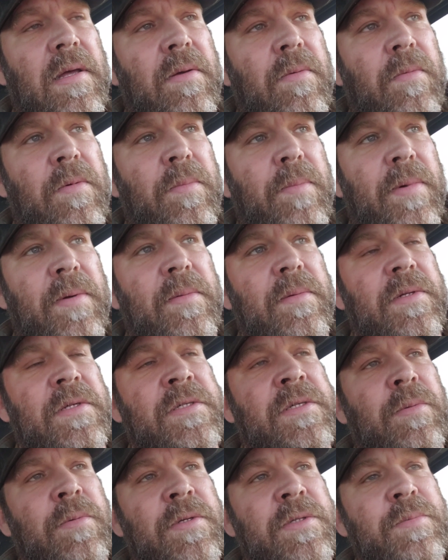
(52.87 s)

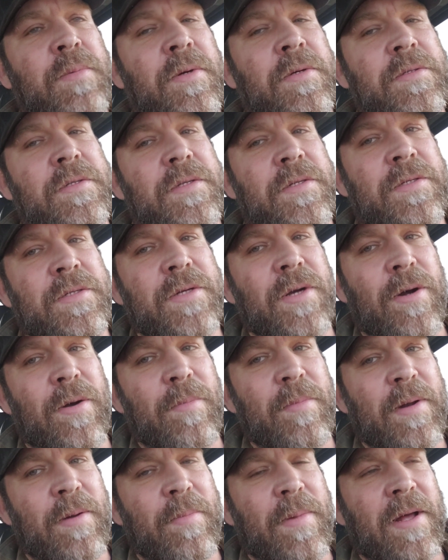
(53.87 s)
What's most
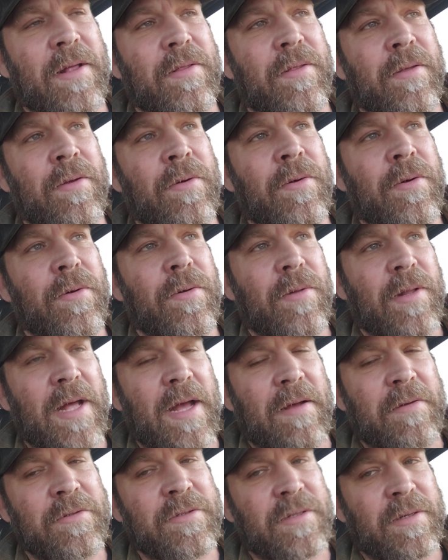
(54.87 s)
disturbing about the whole
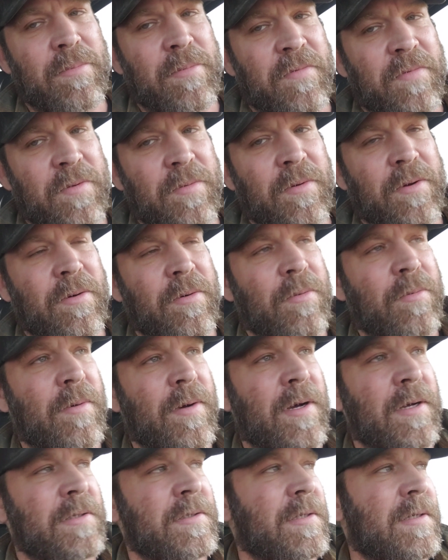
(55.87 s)
live stream, if you are to
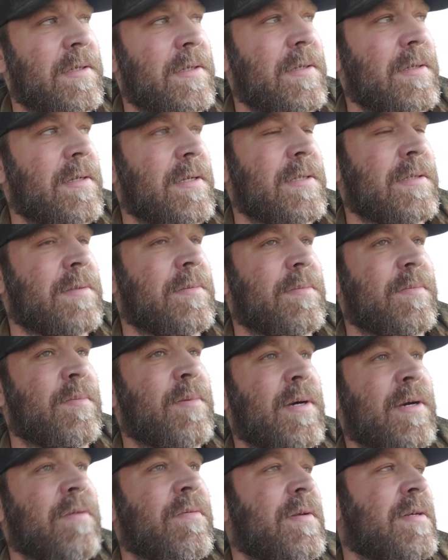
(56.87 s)
watch it, it's
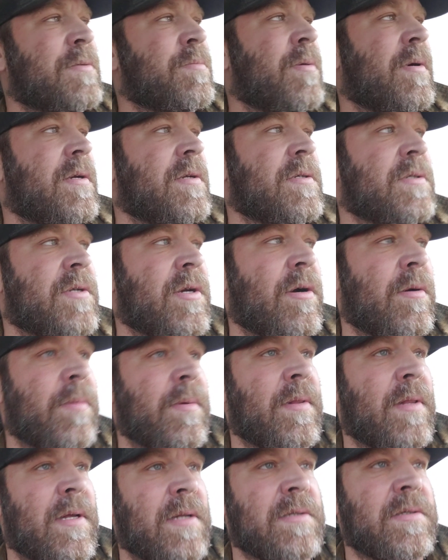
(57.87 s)
pretty
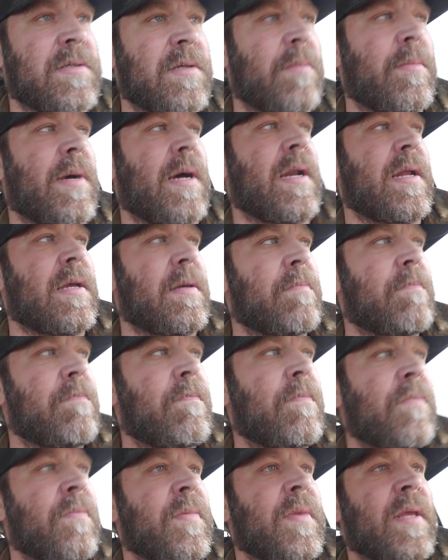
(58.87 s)
disturbing that somebody
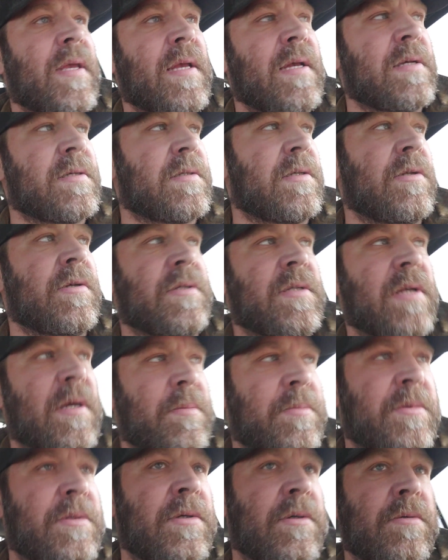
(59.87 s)
is looked
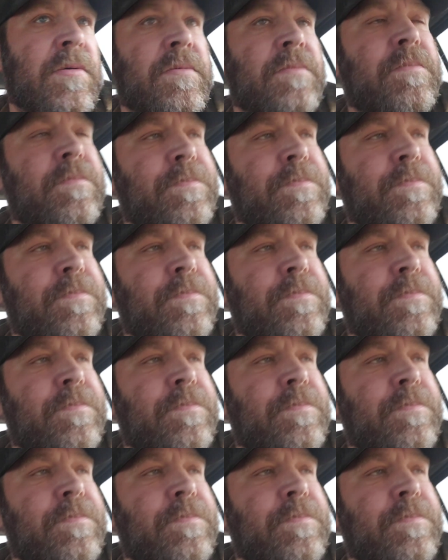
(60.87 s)
up to